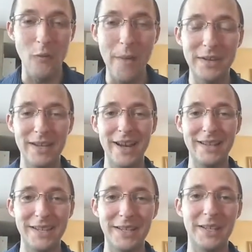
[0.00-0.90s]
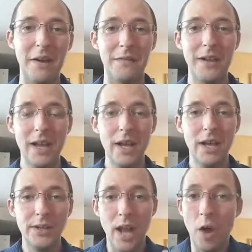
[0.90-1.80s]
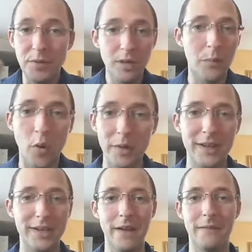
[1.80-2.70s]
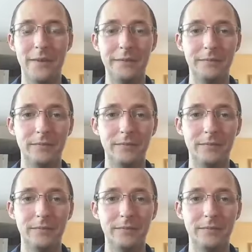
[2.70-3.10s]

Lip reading: websites and stuff to help support this effort.